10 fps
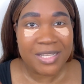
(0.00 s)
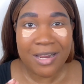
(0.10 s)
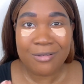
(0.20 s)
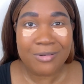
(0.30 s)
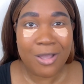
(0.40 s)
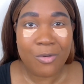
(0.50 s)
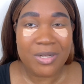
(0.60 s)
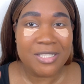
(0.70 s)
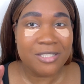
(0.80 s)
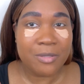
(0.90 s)
I don't know. And
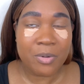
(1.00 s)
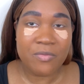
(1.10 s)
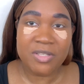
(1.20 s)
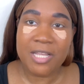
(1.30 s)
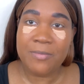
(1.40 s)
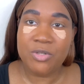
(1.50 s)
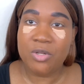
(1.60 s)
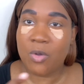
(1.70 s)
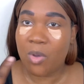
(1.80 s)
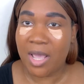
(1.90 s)
this is the perfect time to do
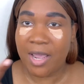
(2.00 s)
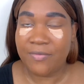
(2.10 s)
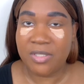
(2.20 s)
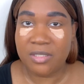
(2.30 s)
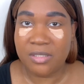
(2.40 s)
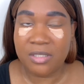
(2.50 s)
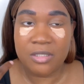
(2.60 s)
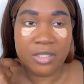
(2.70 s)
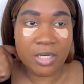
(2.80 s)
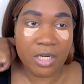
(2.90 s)
that while I have this concealer
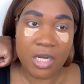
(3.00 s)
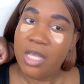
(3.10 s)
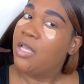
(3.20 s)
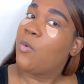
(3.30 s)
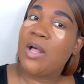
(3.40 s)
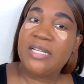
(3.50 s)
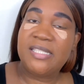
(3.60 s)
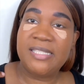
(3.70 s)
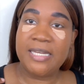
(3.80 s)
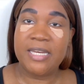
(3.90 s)
here, while it's
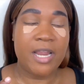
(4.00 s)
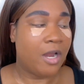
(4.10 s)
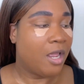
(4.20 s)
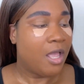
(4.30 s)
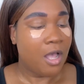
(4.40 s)
sitting there.